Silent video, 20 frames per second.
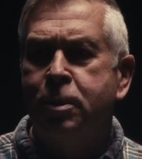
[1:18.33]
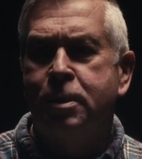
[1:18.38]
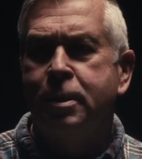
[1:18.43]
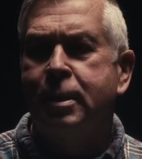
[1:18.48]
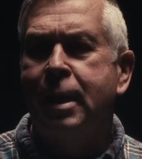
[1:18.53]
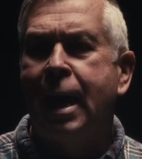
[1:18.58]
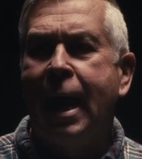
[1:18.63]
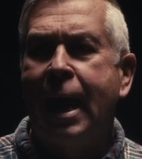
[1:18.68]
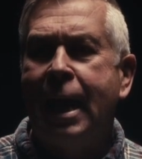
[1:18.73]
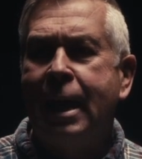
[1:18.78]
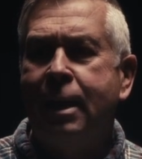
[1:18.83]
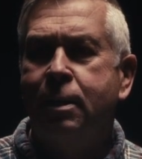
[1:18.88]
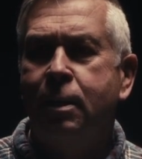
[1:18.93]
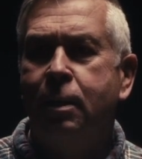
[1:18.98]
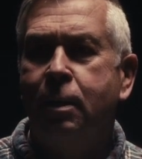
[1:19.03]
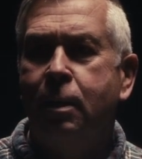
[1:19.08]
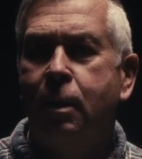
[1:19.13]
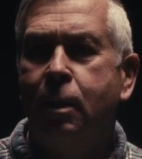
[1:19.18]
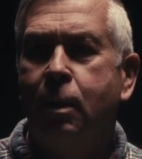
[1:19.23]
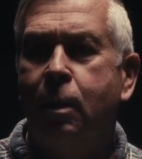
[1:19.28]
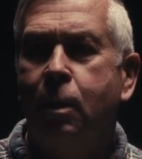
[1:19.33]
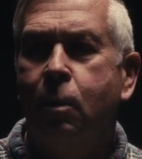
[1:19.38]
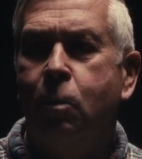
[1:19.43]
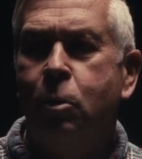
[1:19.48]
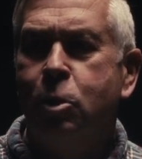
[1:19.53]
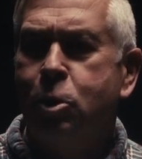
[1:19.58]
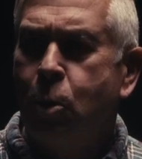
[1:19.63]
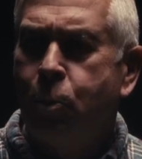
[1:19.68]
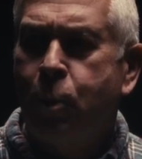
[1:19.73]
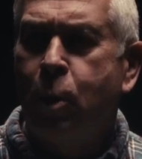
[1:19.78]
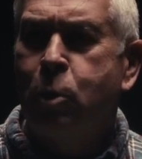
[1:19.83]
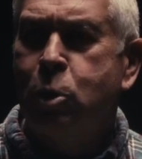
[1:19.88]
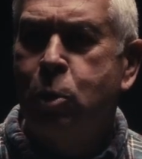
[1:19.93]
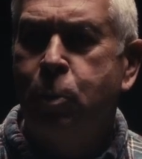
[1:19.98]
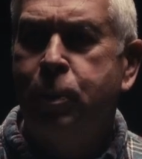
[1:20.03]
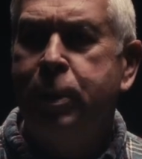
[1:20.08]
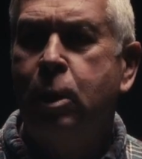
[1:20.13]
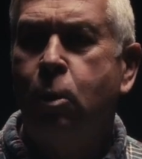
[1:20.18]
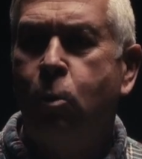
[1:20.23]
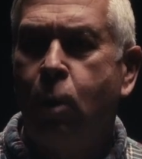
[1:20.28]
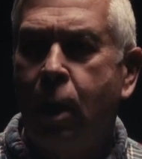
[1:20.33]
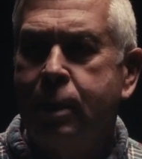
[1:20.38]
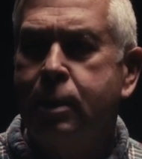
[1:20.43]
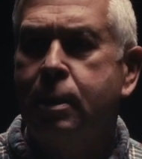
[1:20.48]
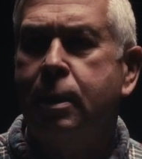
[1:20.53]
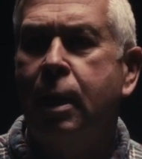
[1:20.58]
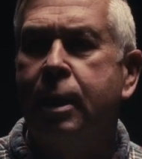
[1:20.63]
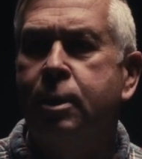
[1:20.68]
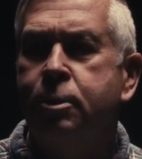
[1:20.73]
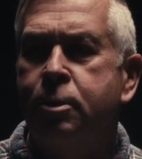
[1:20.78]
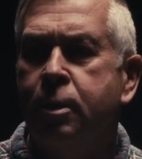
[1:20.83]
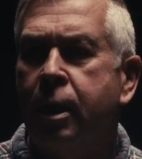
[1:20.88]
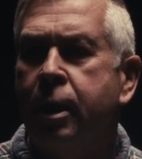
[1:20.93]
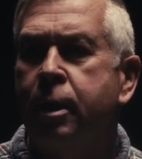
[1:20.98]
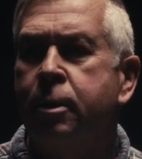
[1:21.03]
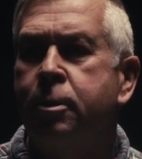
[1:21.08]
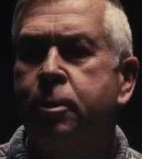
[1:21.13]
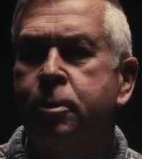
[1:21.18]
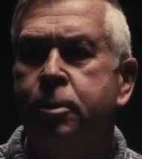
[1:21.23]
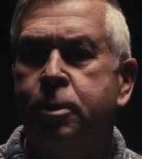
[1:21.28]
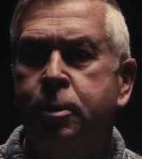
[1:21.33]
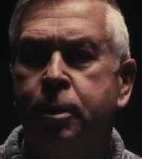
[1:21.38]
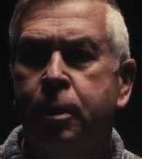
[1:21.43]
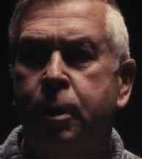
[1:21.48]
us to act. We're supposed to be Christ-like to others.